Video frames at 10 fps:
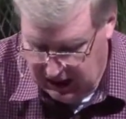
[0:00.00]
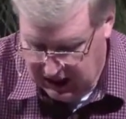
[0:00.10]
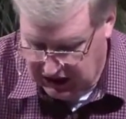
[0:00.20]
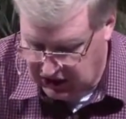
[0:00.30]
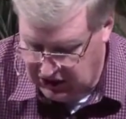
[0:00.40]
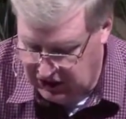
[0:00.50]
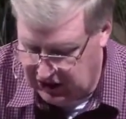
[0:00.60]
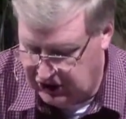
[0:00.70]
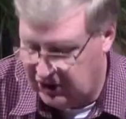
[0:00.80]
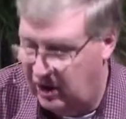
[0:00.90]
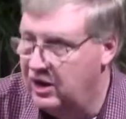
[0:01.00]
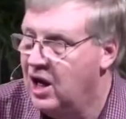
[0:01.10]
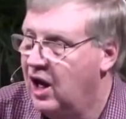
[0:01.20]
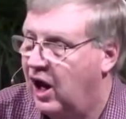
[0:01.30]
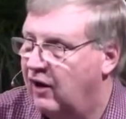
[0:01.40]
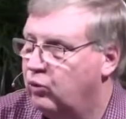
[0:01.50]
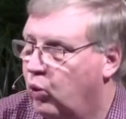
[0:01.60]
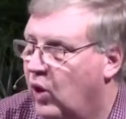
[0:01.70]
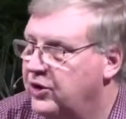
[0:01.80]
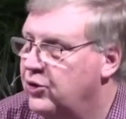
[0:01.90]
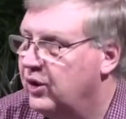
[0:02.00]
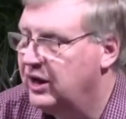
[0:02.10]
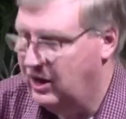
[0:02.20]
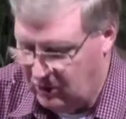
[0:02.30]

condition of wandering in the